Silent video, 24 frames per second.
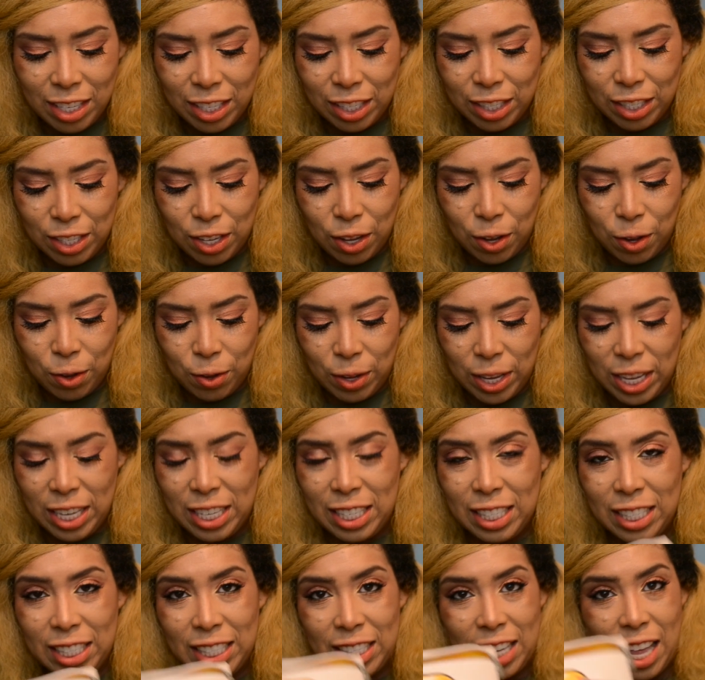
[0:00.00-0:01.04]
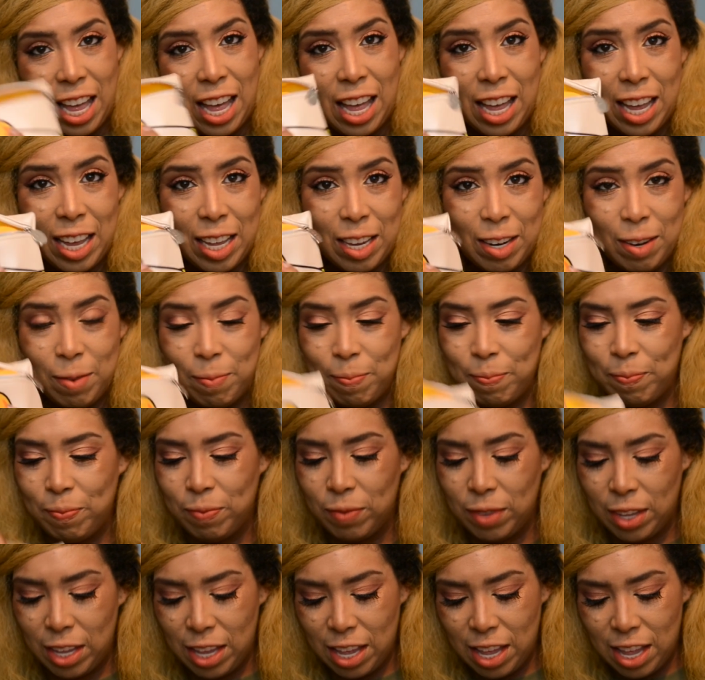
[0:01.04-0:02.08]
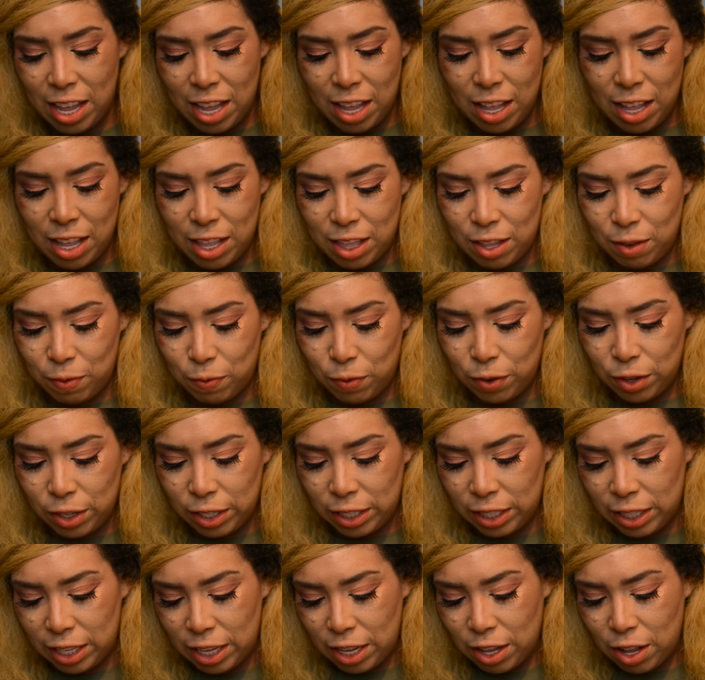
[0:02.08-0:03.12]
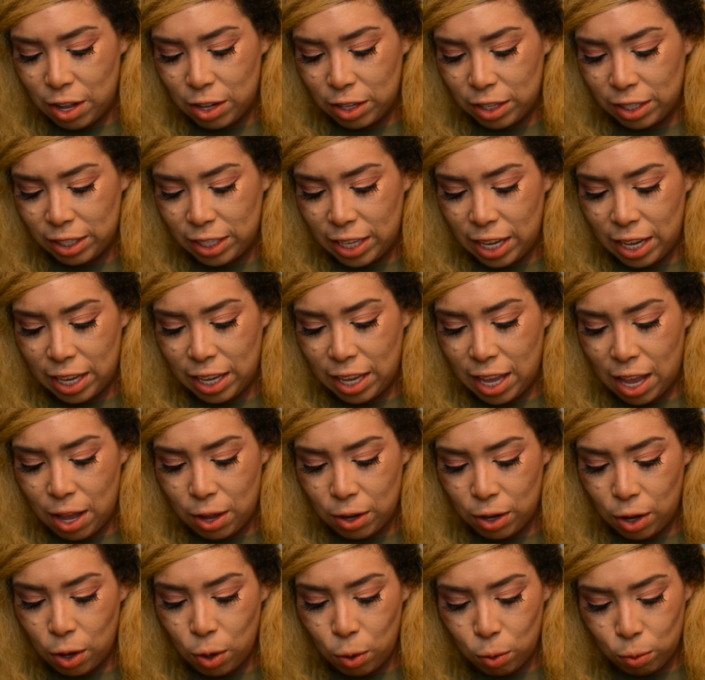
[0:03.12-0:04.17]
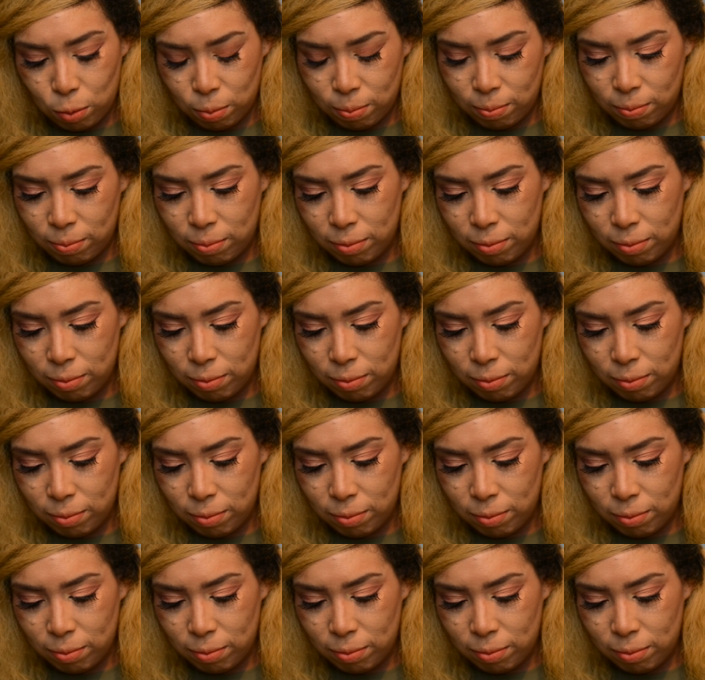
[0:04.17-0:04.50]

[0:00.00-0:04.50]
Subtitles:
So inside, the first thing I'll take out,